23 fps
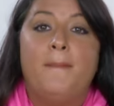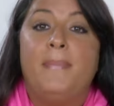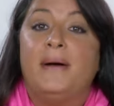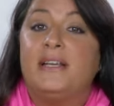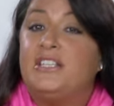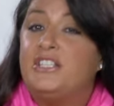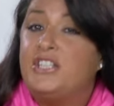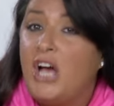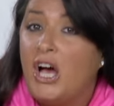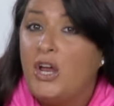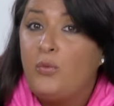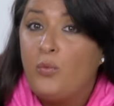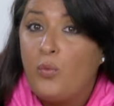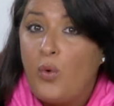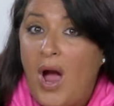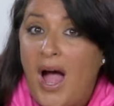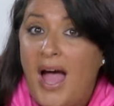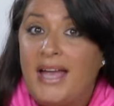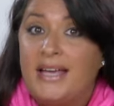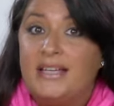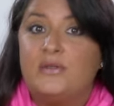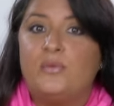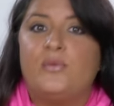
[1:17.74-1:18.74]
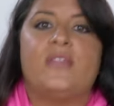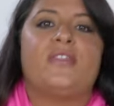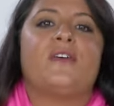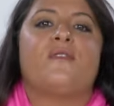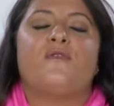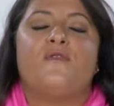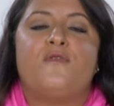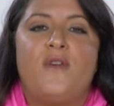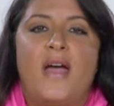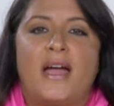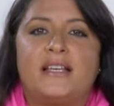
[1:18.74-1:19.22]
but done right with
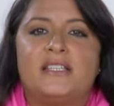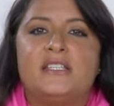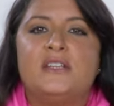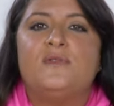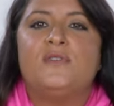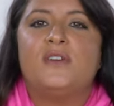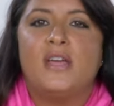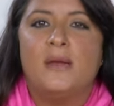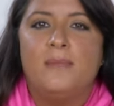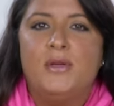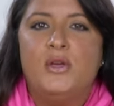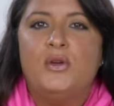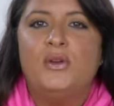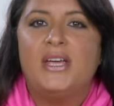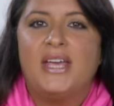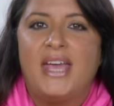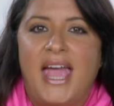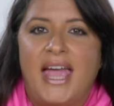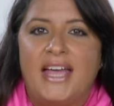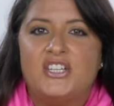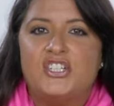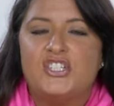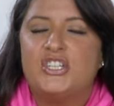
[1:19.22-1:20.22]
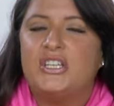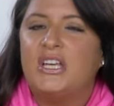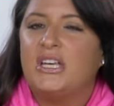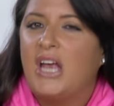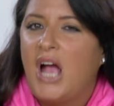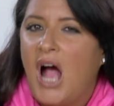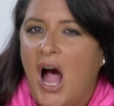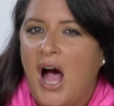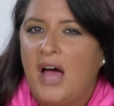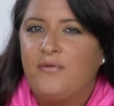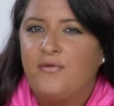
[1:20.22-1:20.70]
effective communication and
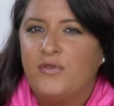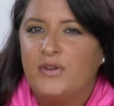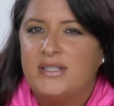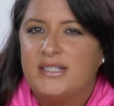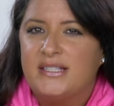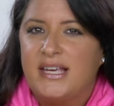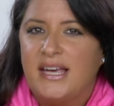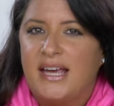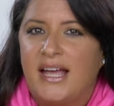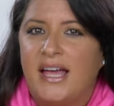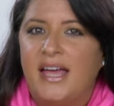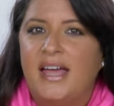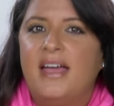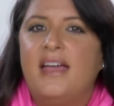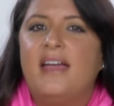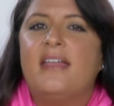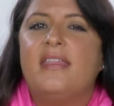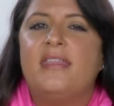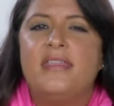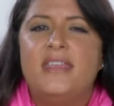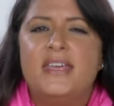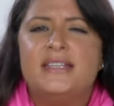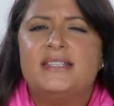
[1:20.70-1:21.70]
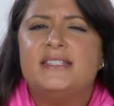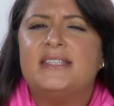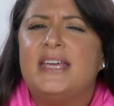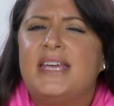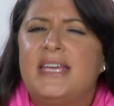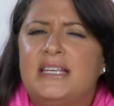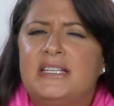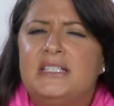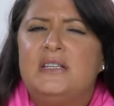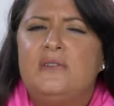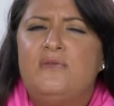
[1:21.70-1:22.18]
conferencing, this
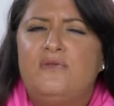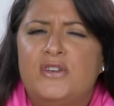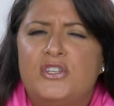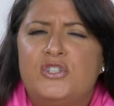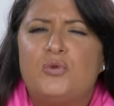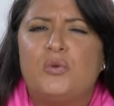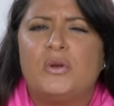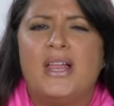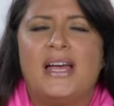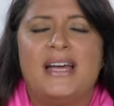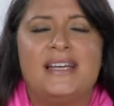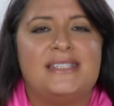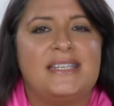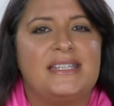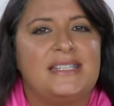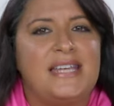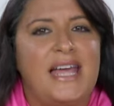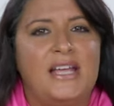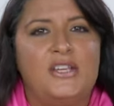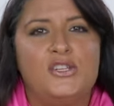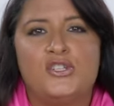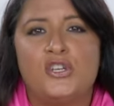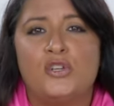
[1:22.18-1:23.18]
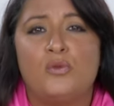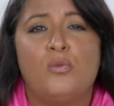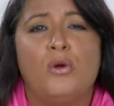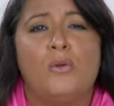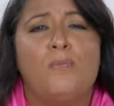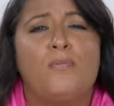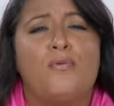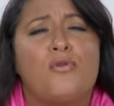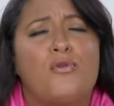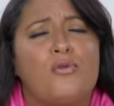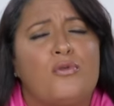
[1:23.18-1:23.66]
individualized attention will
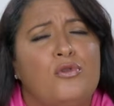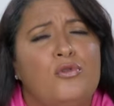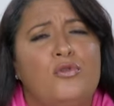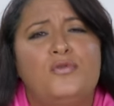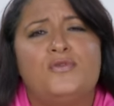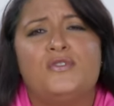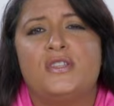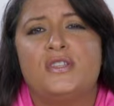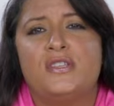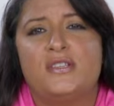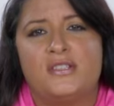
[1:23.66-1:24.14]
prove to the